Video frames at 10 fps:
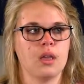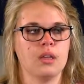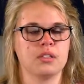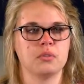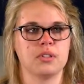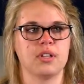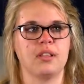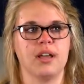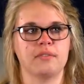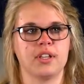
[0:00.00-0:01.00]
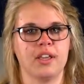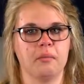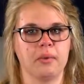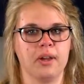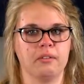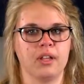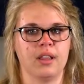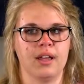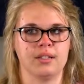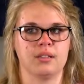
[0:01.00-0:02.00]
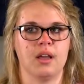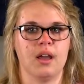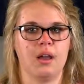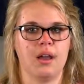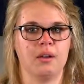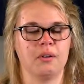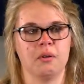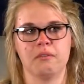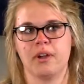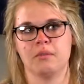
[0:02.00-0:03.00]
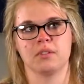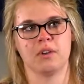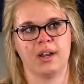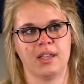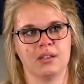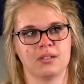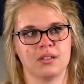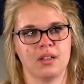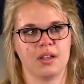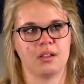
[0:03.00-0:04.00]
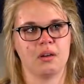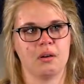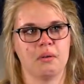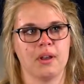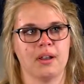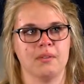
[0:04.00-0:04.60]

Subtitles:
as soon as I left camp, I realized that I don't know if I was ready to let it go, and I